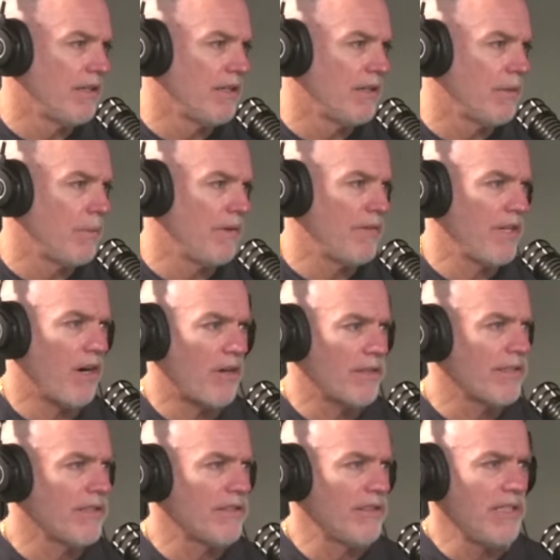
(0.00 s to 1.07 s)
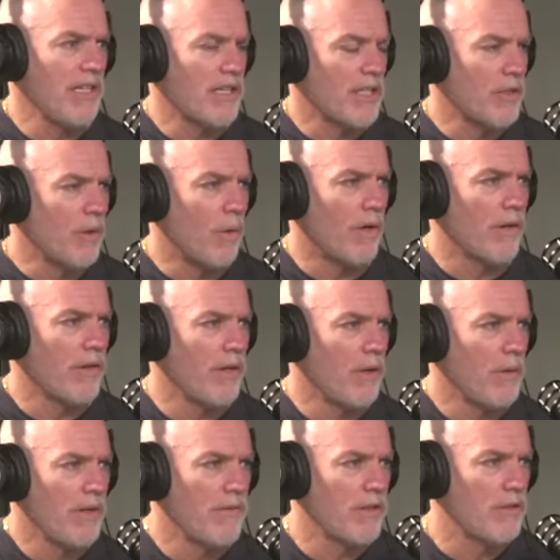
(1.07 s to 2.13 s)
We have the Arctic Sea at the north. No,
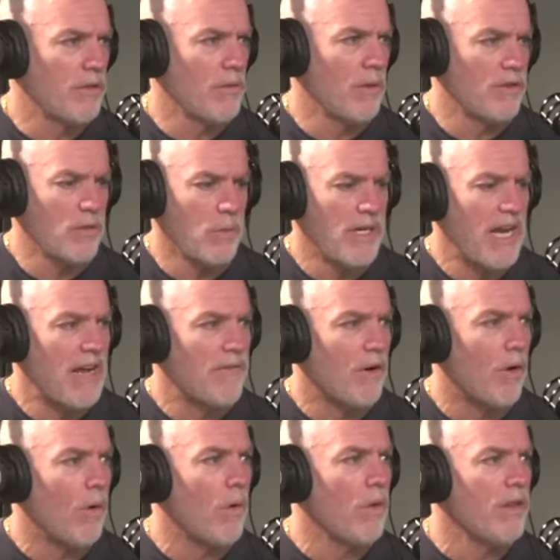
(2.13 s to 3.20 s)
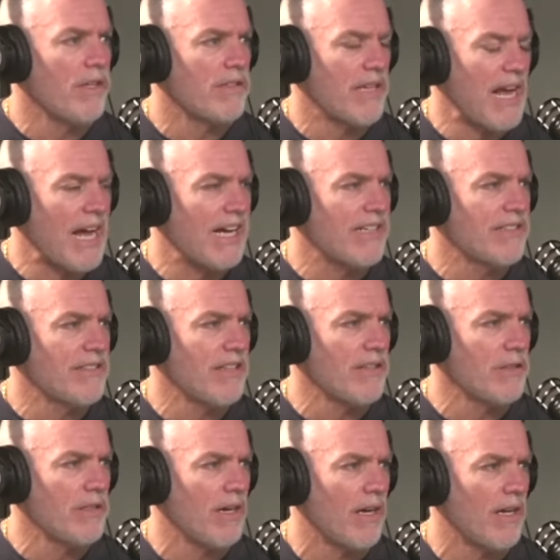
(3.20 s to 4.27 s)
we have the 2. So we have all this
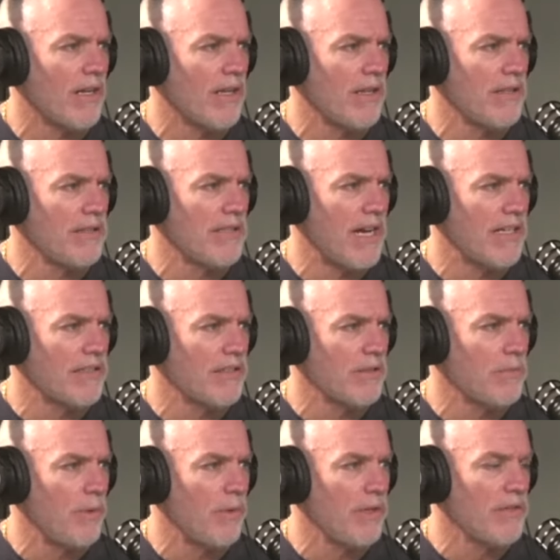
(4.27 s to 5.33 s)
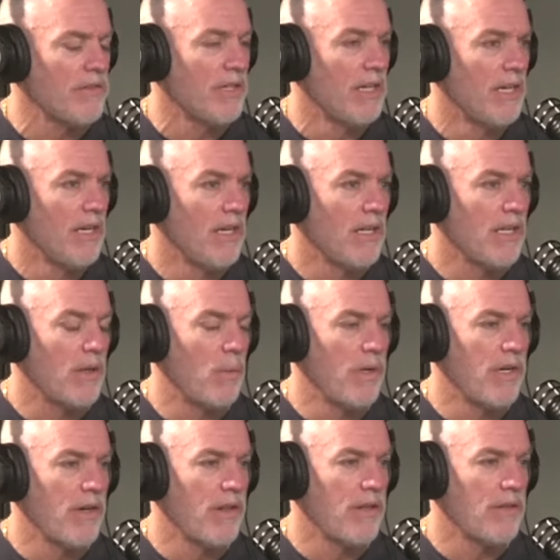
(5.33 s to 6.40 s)
access, these access points. Like
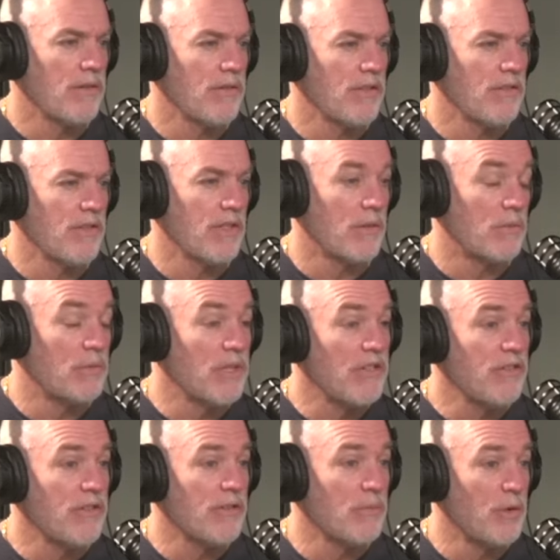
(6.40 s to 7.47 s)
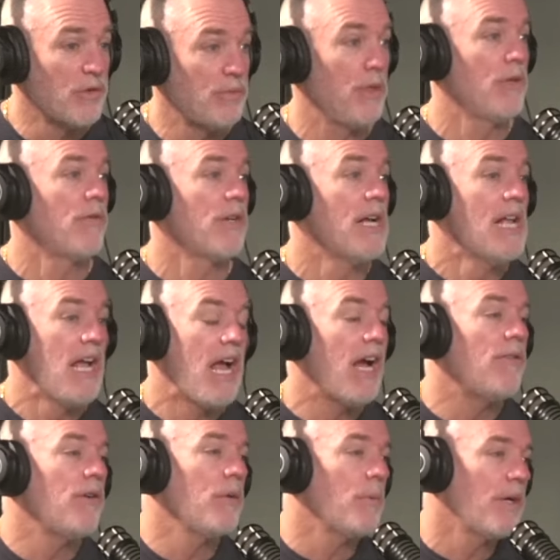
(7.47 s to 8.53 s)
we are the richest, most beautiful.
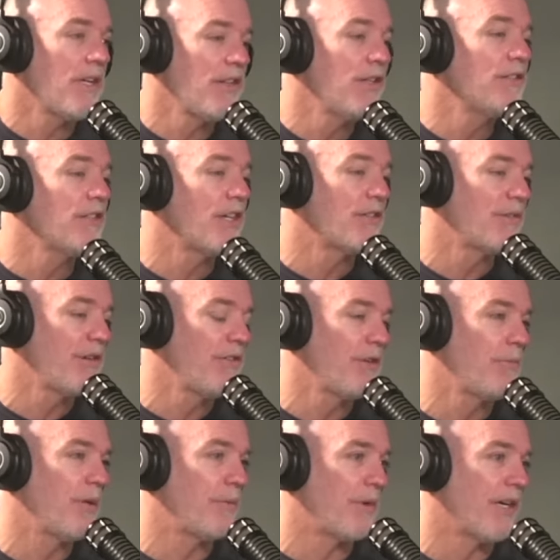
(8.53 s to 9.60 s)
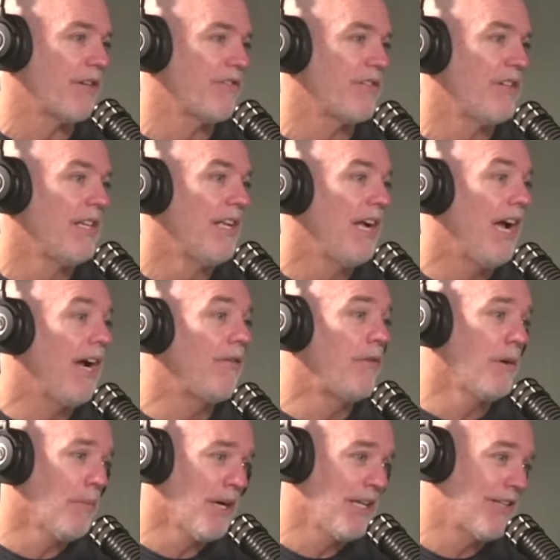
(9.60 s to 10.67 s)
Everyone in this country should be rich.
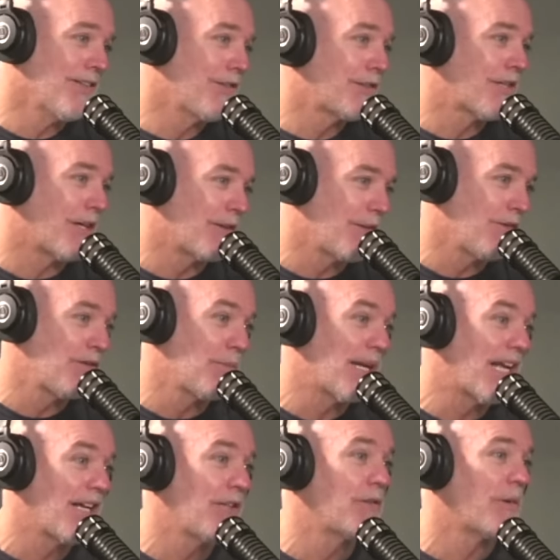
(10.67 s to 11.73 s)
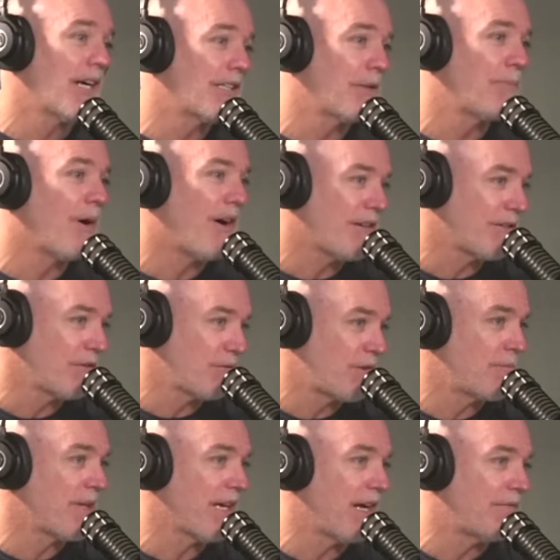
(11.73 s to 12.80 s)
Everybody in this country should be getting direct deposits
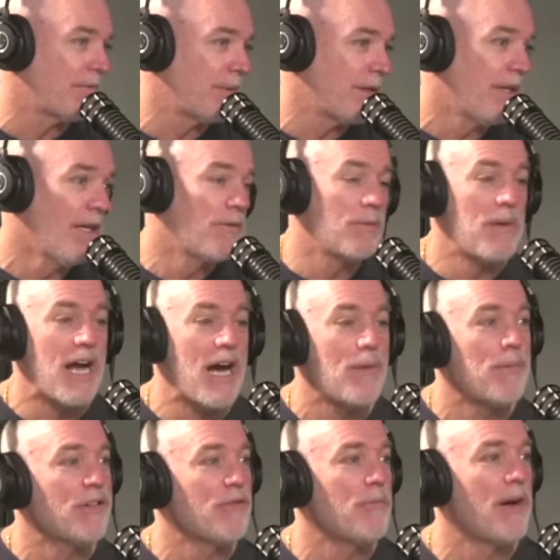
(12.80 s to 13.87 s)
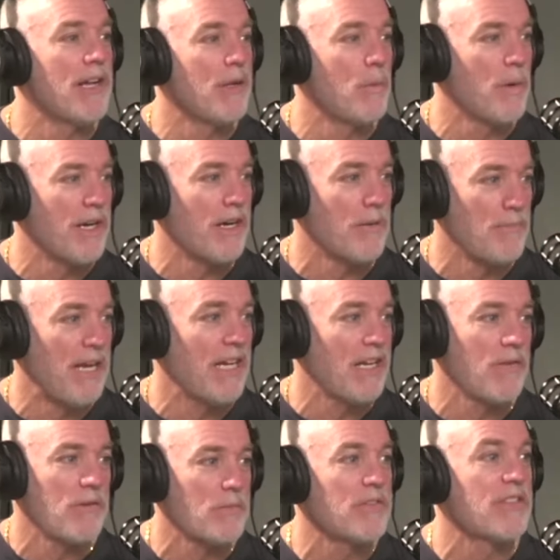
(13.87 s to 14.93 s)
from the government from how much money we are
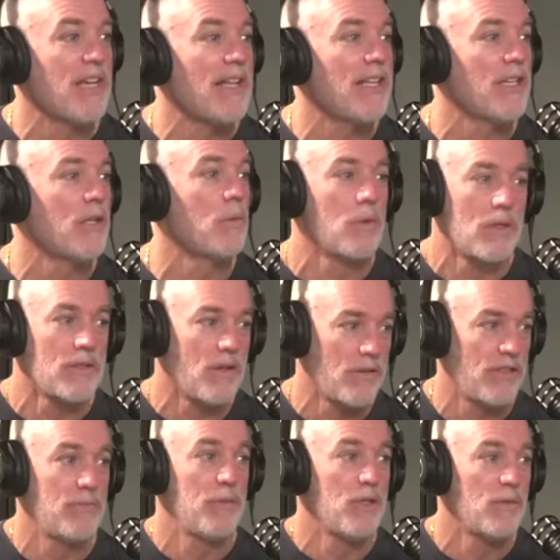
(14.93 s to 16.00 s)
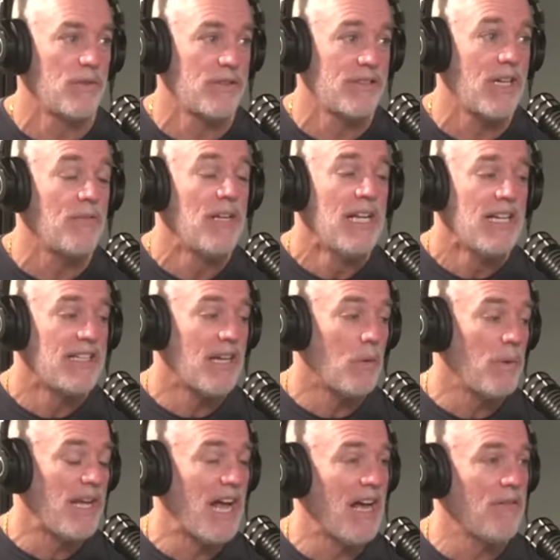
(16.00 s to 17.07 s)
making from selling the world all this beautiful stuff that
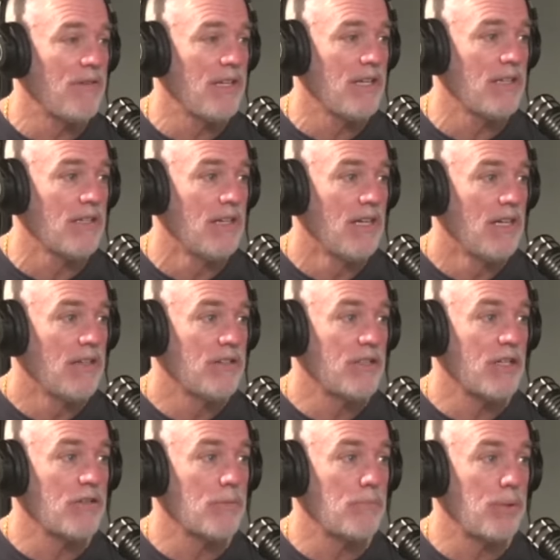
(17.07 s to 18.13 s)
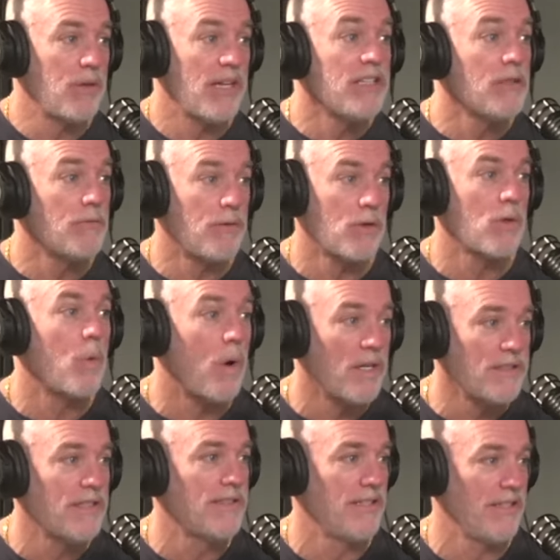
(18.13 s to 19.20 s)
we have in such plentiful
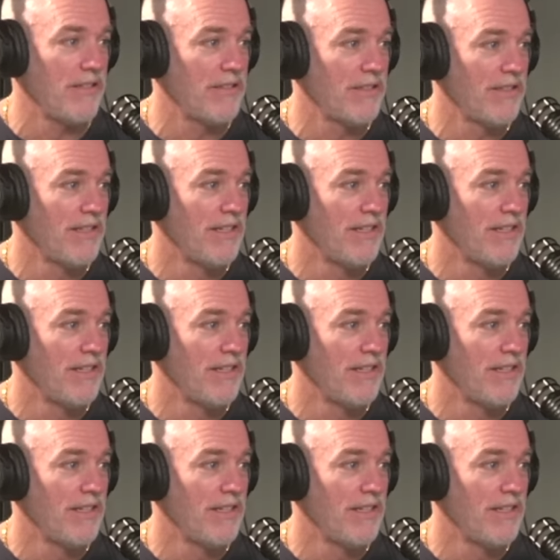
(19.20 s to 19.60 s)
quantities.